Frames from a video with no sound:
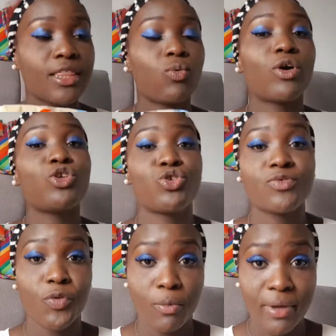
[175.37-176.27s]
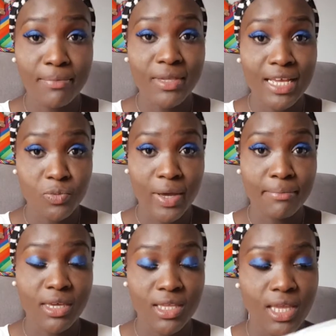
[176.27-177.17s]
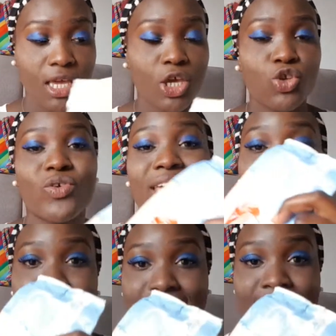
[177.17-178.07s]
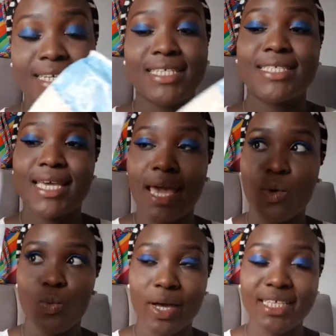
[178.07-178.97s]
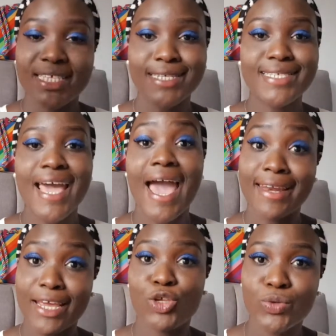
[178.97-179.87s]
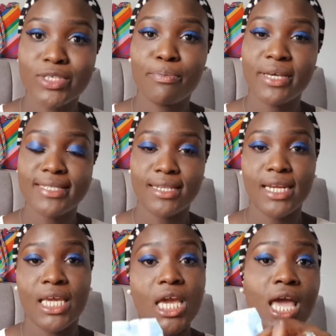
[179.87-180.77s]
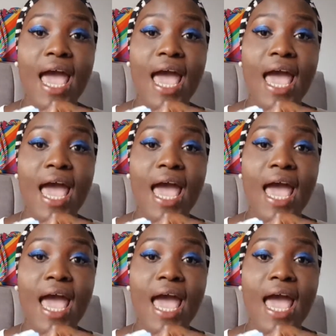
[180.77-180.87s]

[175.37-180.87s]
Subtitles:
the one you use for your baby, that's what I mean, you can get it, wet it, and then use it personally